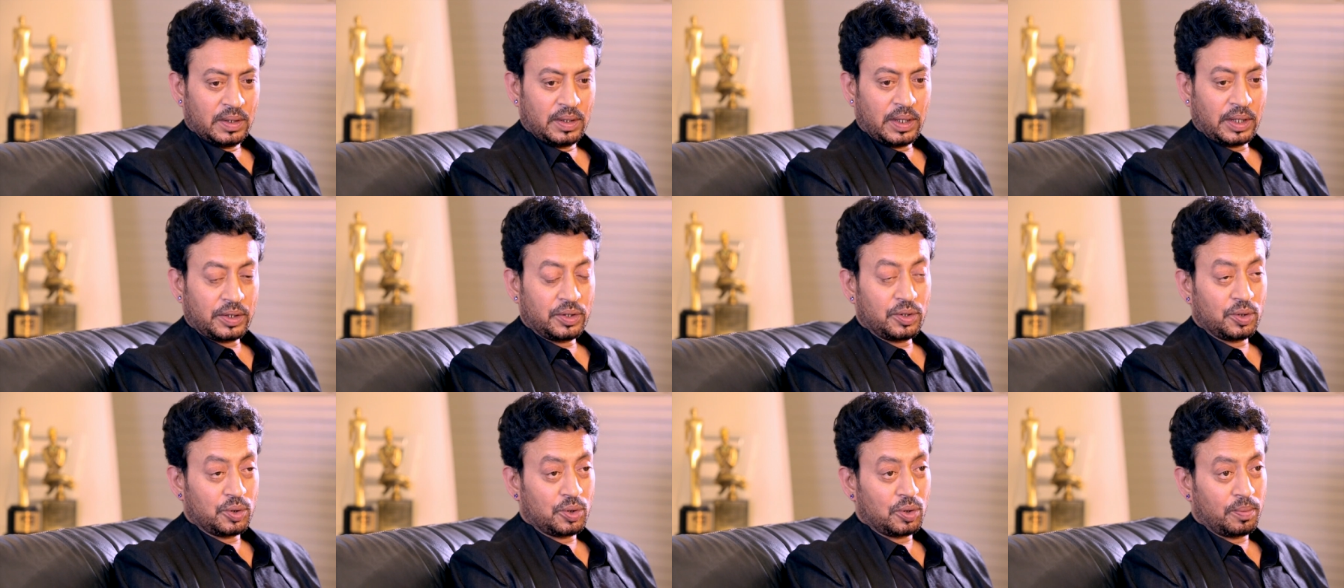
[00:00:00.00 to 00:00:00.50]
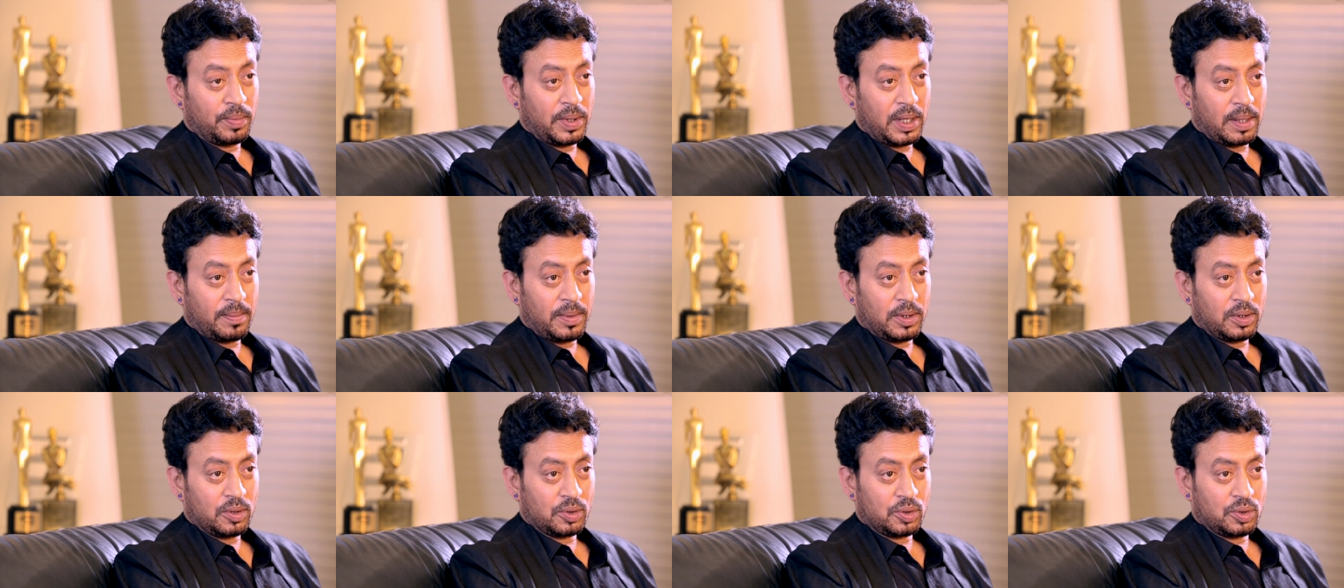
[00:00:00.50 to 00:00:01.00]
That you should be
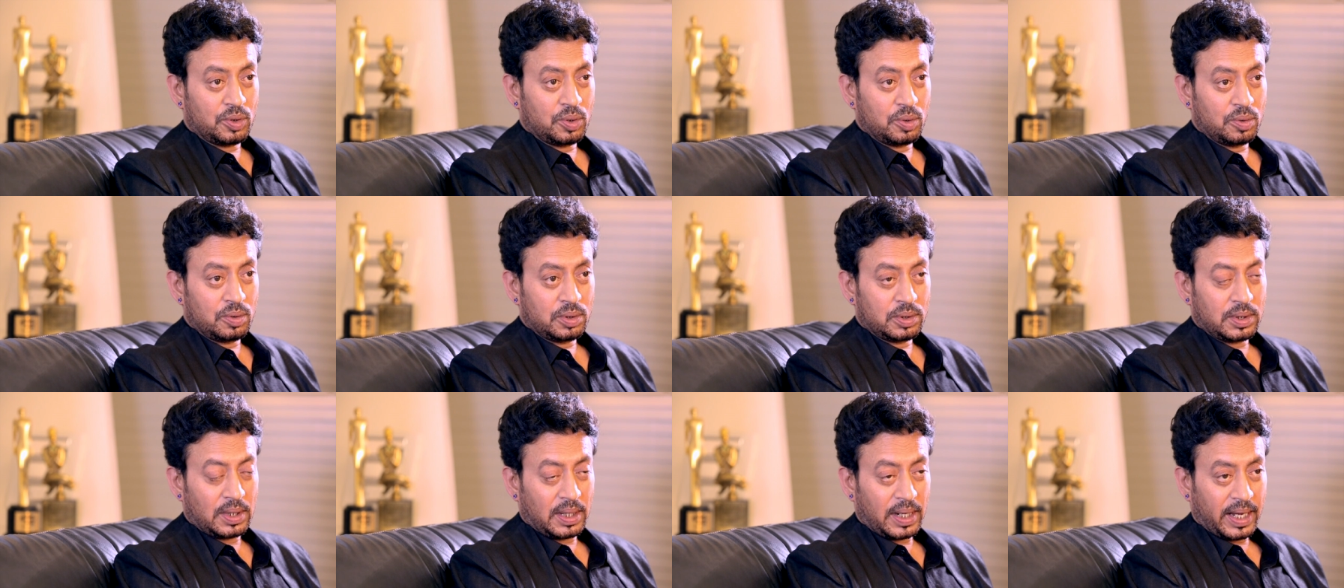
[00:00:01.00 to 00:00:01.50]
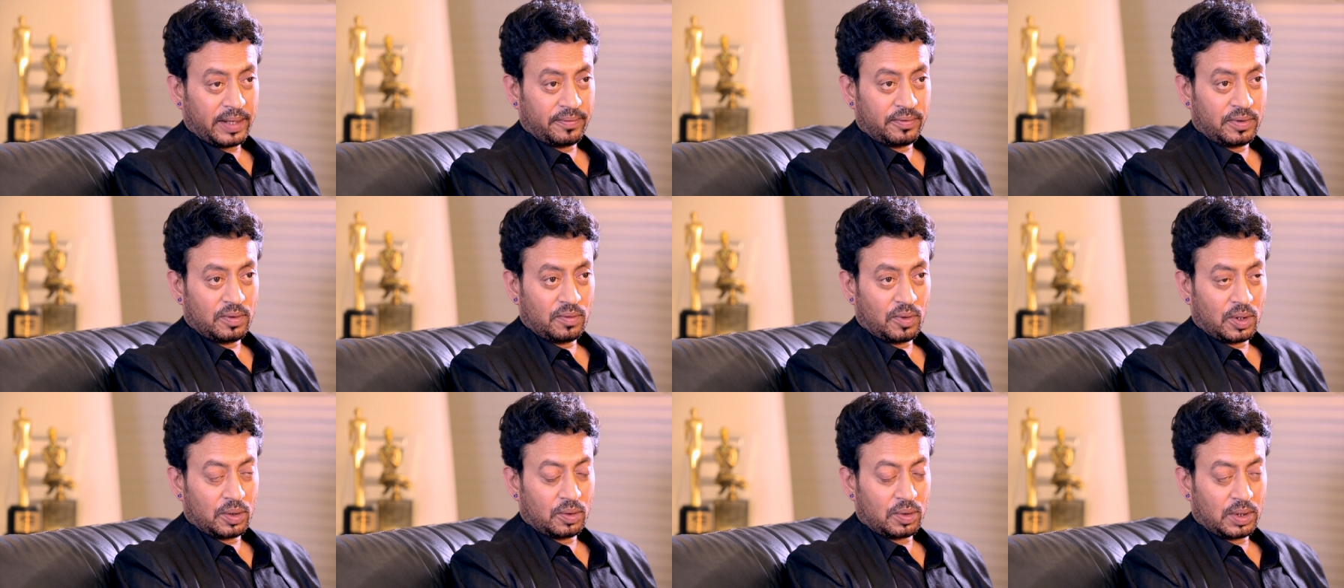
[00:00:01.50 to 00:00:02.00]
able to choose the life
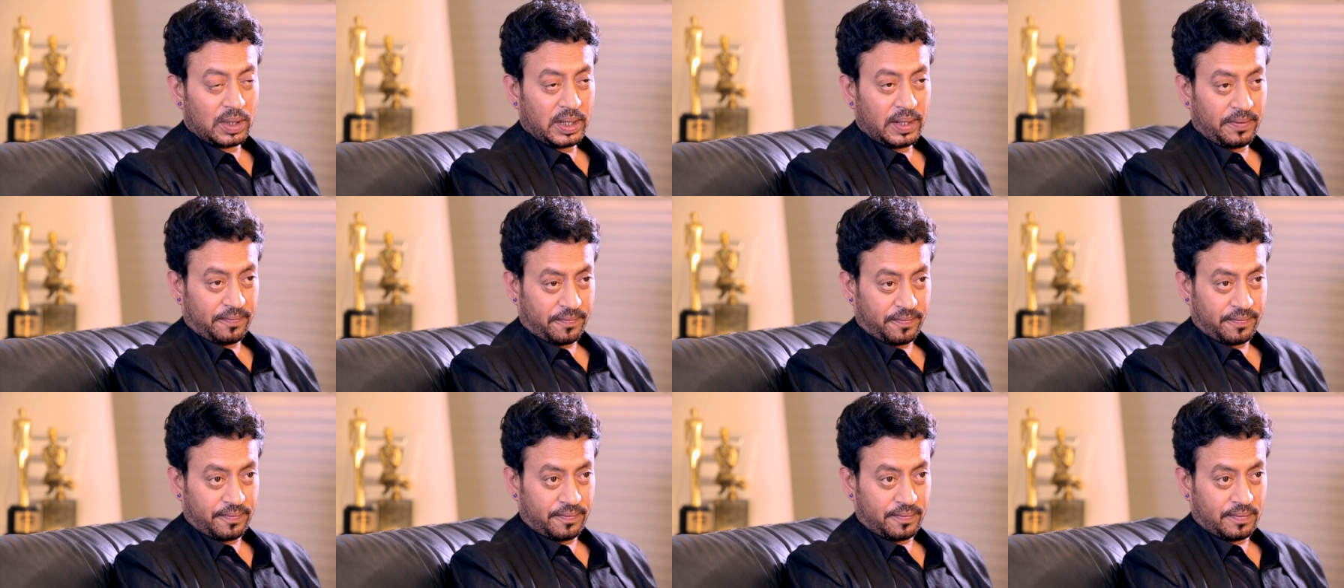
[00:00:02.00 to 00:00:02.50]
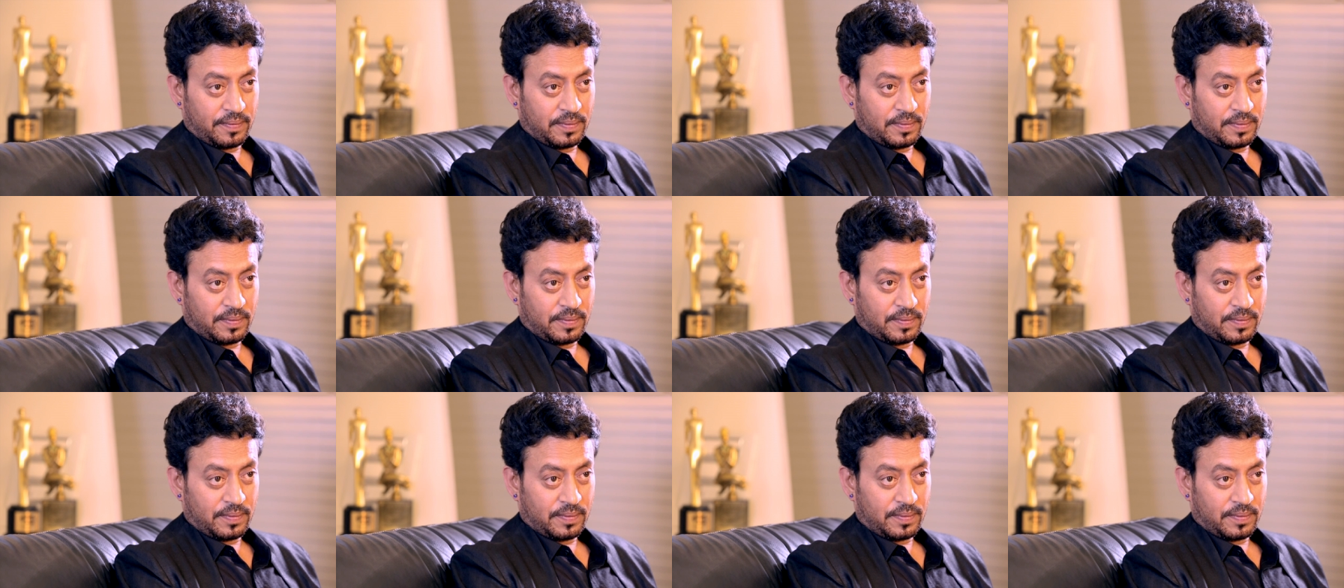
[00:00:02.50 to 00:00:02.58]
you want to live.